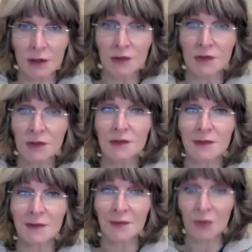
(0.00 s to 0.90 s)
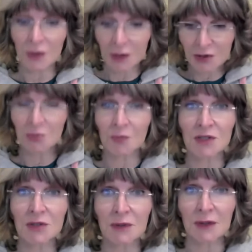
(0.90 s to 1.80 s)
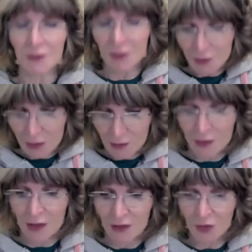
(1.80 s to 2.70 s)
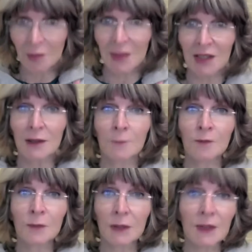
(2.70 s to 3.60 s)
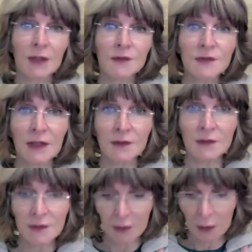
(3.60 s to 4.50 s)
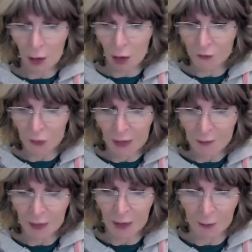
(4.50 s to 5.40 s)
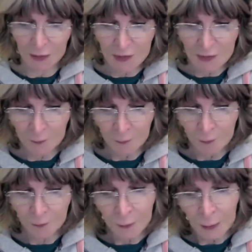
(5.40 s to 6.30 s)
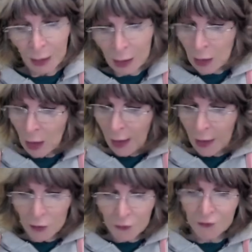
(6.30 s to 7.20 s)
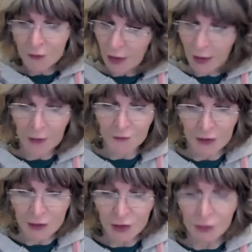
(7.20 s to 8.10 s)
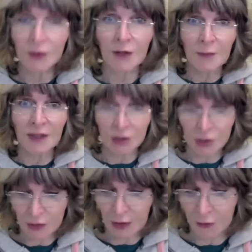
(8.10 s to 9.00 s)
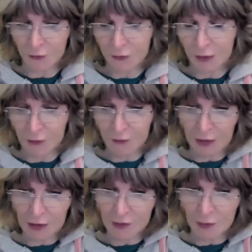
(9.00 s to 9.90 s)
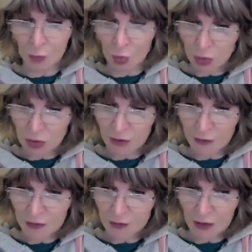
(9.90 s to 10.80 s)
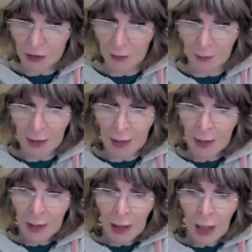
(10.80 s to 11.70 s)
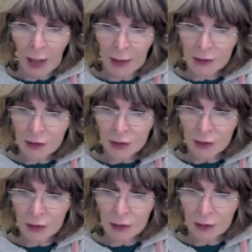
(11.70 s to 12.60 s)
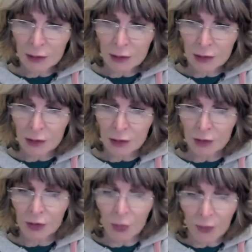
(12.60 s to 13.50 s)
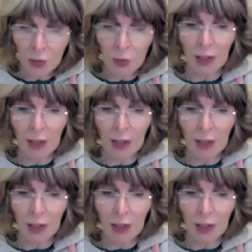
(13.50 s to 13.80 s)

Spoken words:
this is what I should be doing. This is giving me that sense of great purpose. Health, I think, too, I've mentioned health that I think is important at this time. And, you know, we all